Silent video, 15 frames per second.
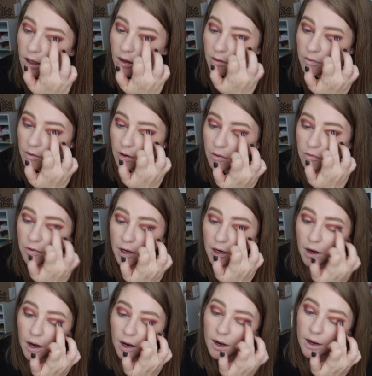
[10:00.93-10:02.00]
if your
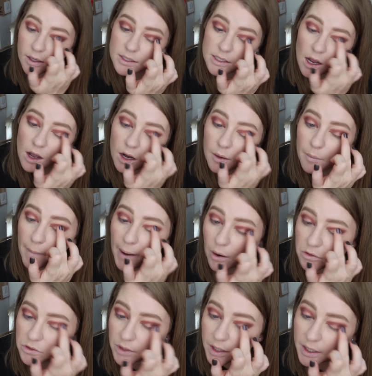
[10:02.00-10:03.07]
finger is not on a mouse